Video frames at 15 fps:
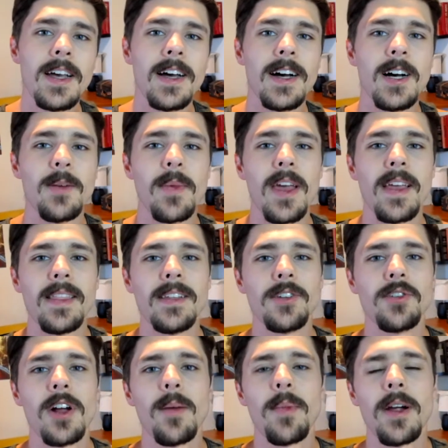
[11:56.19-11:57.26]
and then
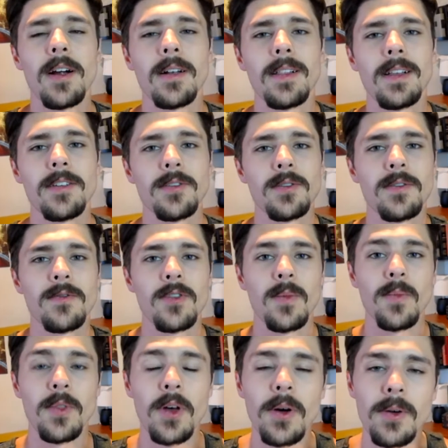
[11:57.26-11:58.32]
draw parallels
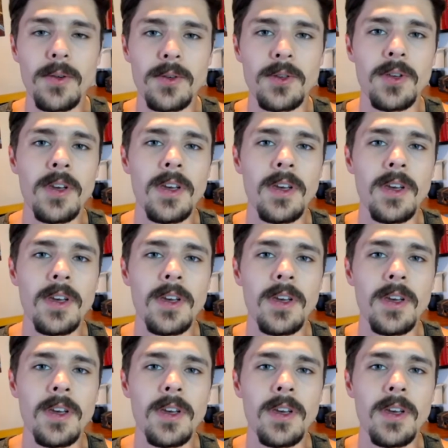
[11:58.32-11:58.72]
from those